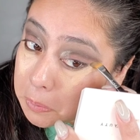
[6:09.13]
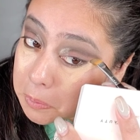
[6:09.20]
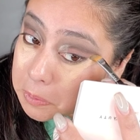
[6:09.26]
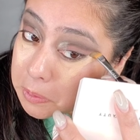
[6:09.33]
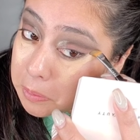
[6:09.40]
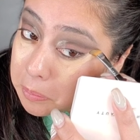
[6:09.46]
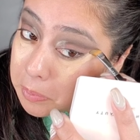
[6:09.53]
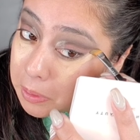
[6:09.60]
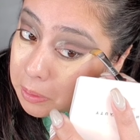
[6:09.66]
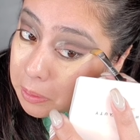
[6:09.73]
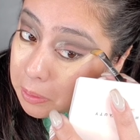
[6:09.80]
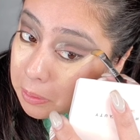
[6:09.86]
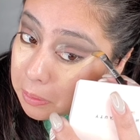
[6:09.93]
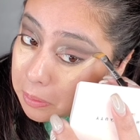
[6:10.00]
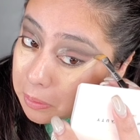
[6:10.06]
the same thing
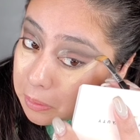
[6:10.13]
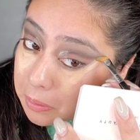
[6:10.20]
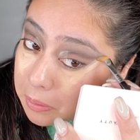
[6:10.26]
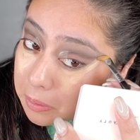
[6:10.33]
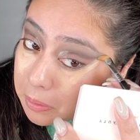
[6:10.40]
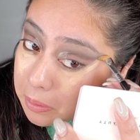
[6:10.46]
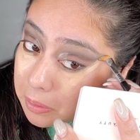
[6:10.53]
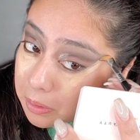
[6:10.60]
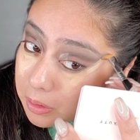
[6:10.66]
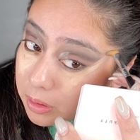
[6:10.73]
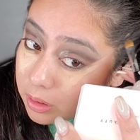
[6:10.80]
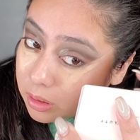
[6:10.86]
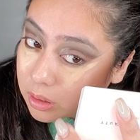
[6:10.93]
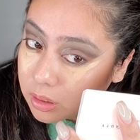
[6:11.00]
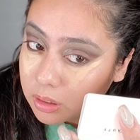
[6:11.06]
here,
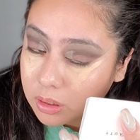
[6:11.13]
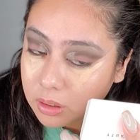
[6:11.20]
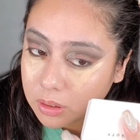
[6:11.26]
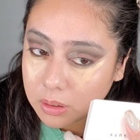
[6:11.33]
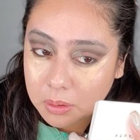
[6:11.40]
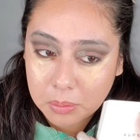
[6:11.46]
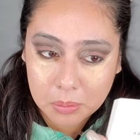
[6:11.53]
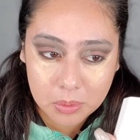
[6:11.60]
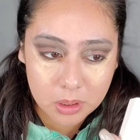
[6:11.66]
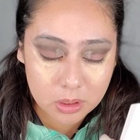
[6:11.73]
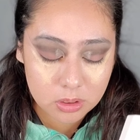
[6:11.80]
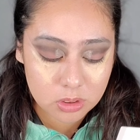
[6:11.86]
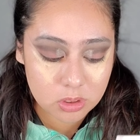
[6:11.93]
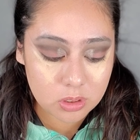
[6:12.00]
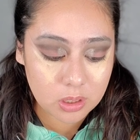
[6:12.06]
make a
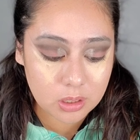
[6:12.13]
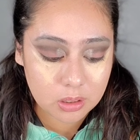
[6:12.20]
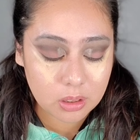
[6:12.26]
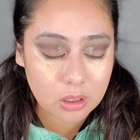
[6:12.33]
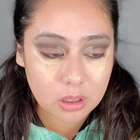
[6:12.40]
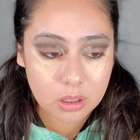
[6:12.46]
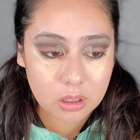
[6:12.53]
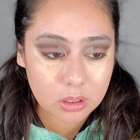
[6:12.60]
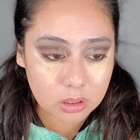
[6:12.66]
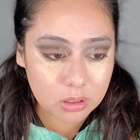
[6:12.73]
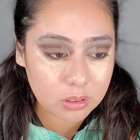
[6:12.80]
straight line.